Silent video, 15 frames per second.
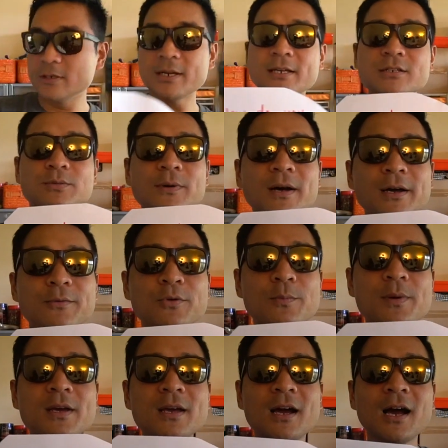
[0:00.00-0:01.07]
next one will
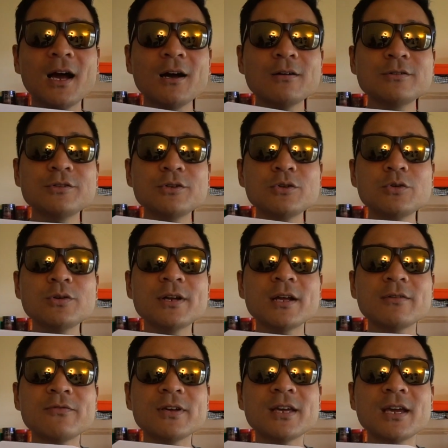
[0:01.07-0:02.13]
be how do you
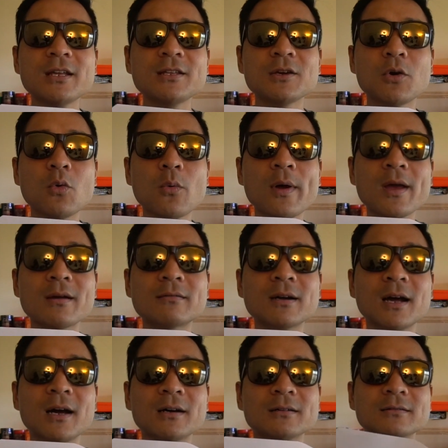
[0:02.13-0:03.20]
navigate your way
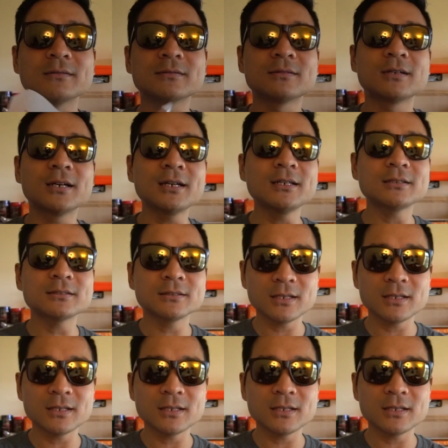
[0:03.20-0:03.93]
around, right?